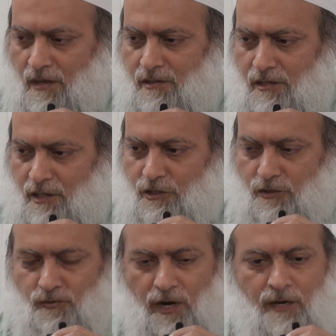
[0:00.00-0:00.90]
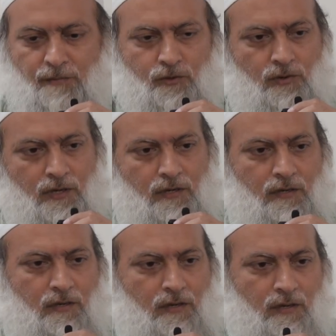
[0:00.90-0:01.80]
So did you run
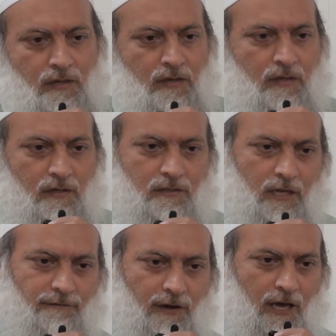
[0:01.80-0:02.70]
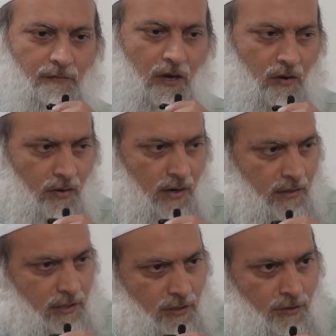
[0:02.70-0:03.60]
between Safa and Marwa?
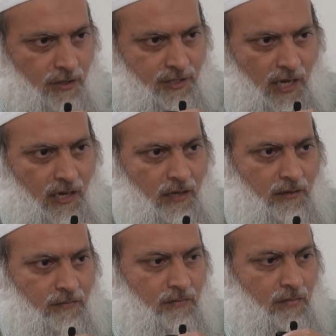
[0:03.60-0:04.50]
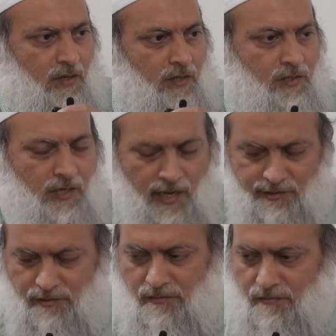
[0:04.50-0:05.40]
Did you do the sa'i? He said,
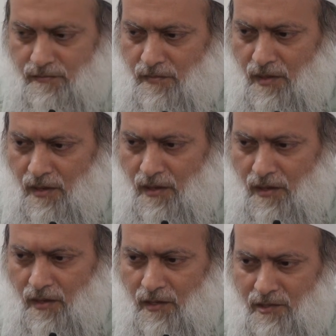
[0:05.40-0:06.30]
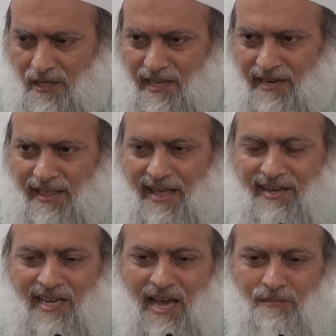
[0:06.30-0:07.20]
yes. He said, and at
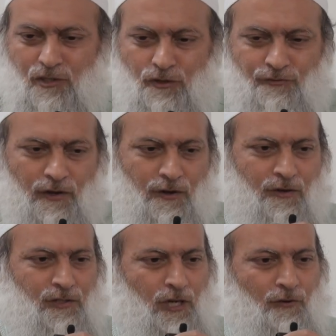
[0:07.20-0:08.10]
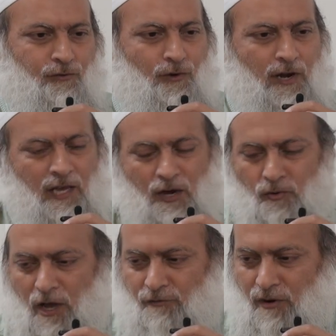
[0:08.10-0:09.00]
that time, did you feel yourself running
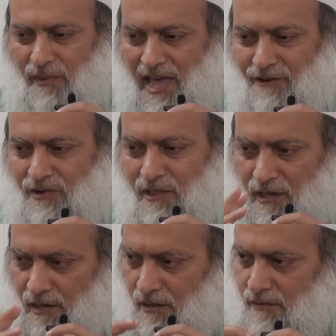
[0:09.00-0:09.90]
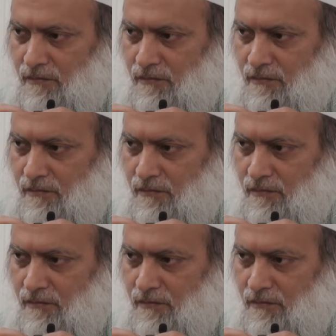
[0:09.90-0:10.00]
away from everything?